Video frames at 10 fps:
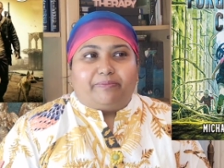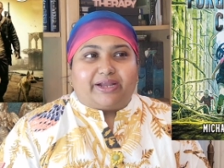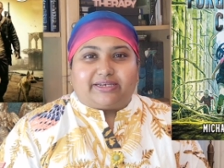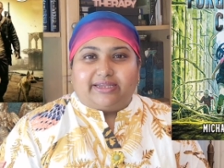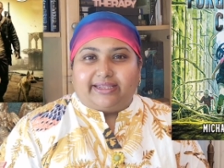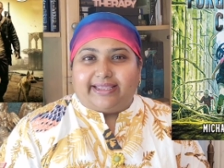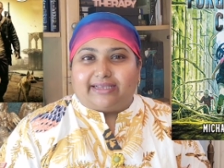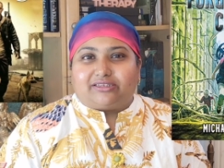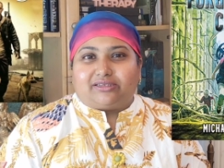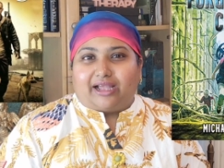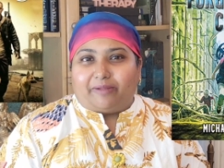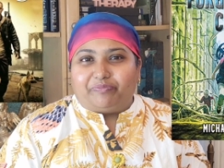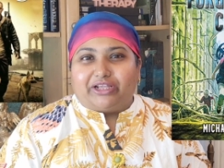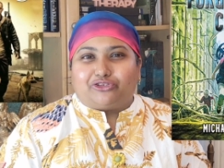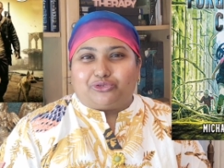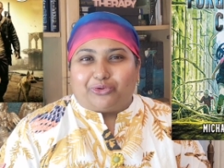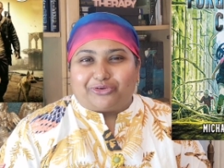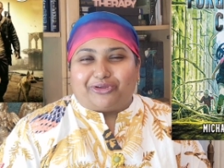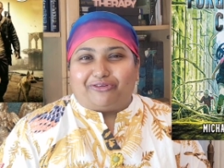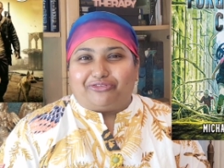but yes, it's
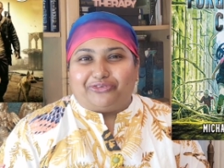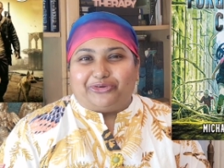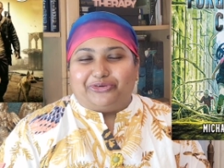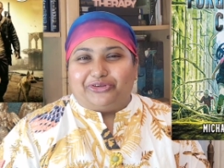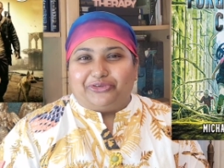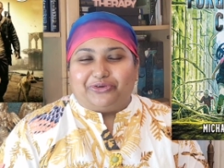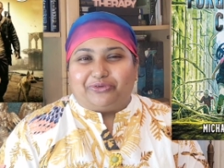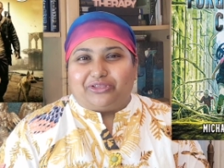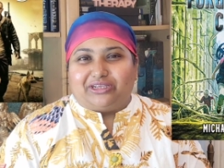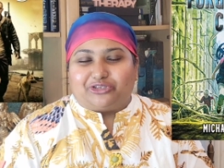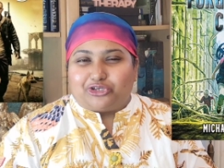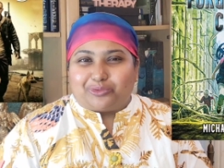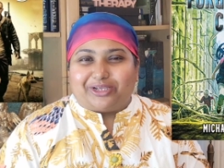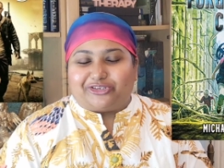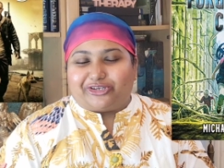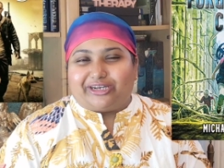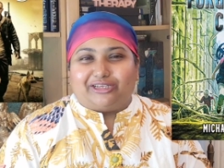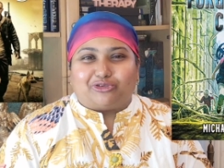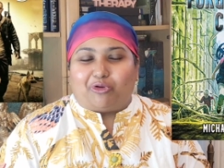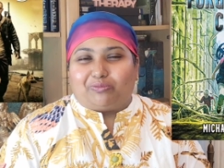sort of the situation
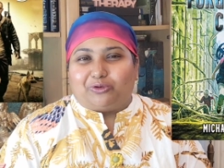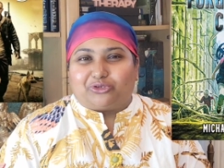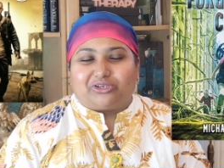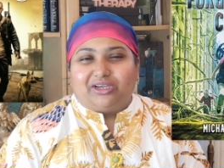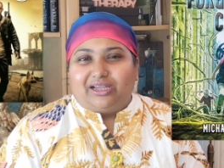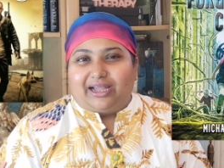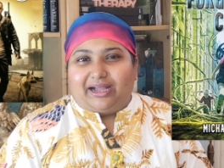is almost